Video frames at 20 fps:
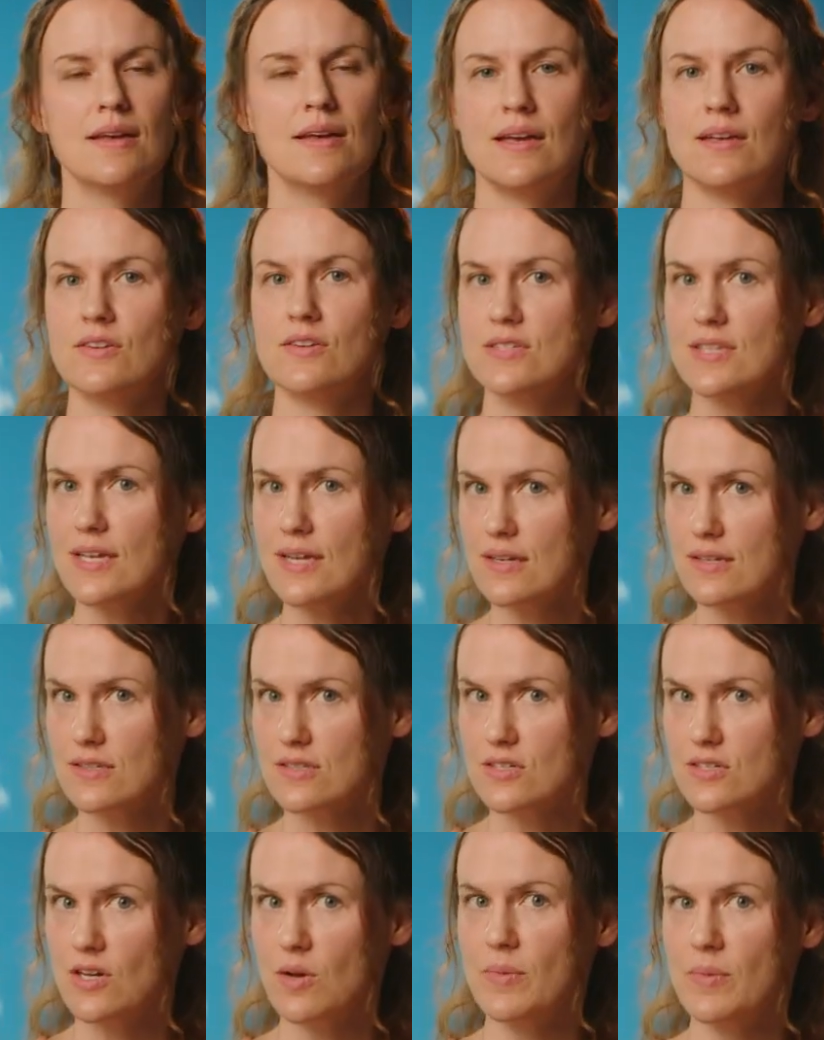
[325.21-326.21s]
In her second
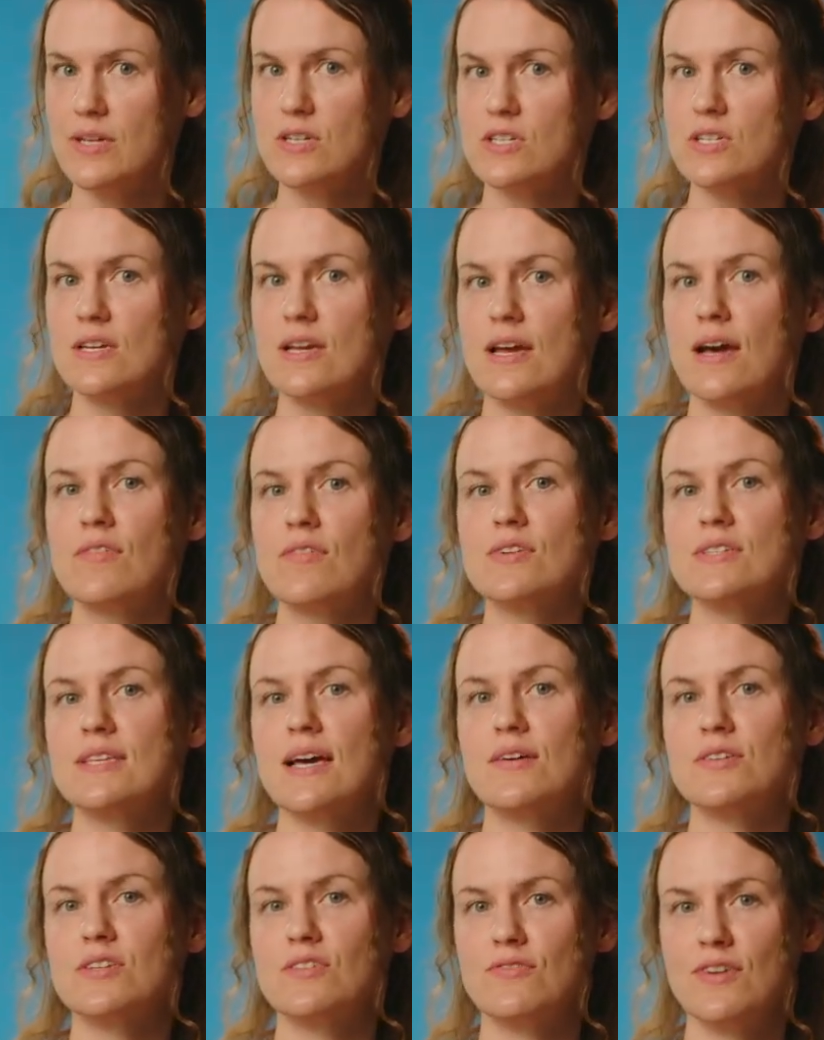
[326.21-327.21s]
installment, she covers
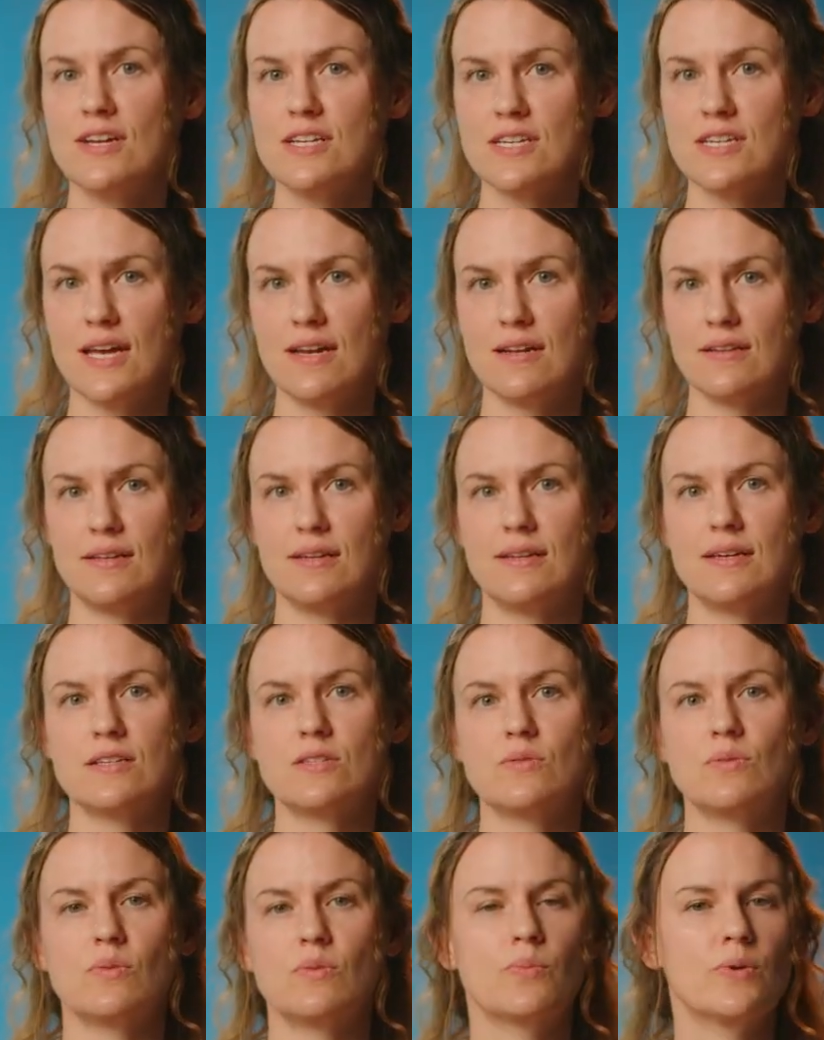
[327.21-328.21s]
how to fetch
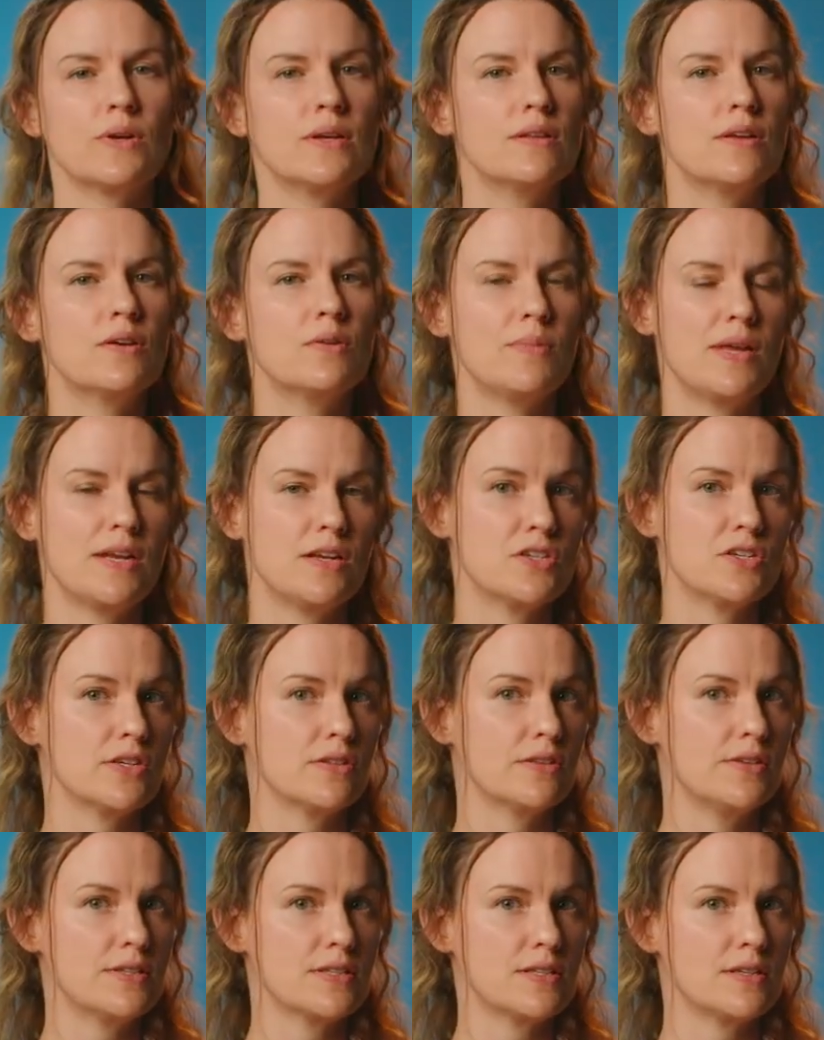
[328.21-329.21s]
analytics with Preload Manager
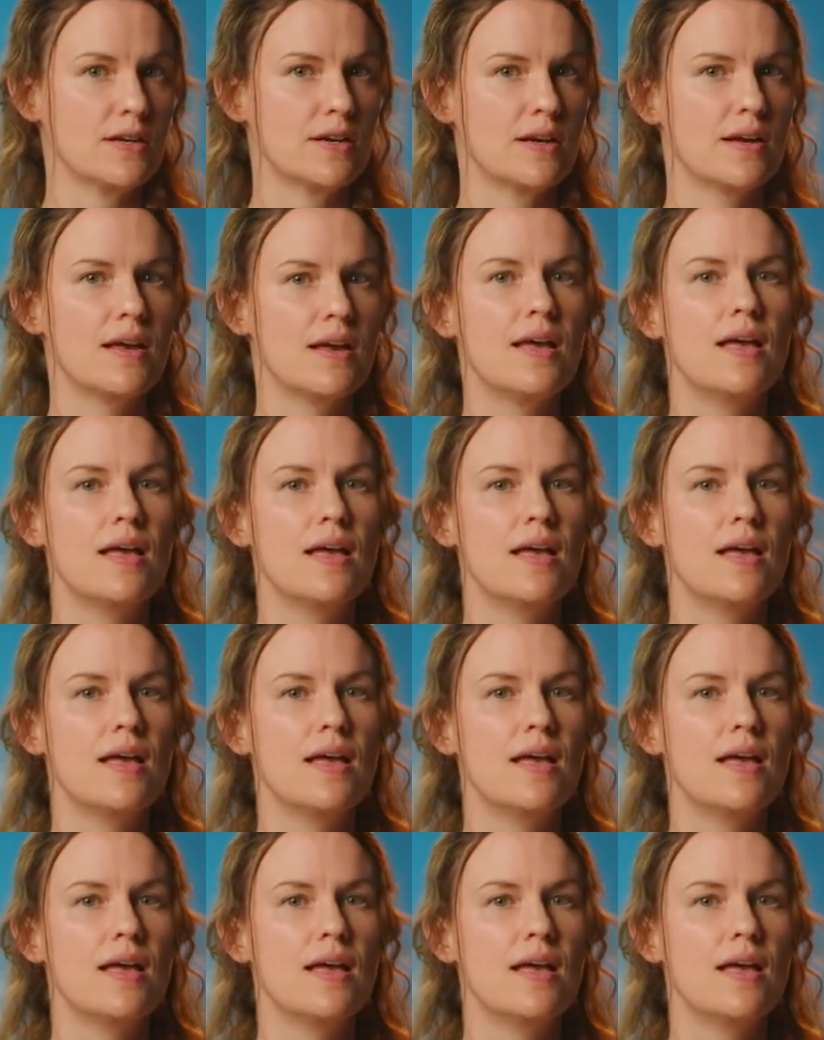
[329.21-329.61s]
Listener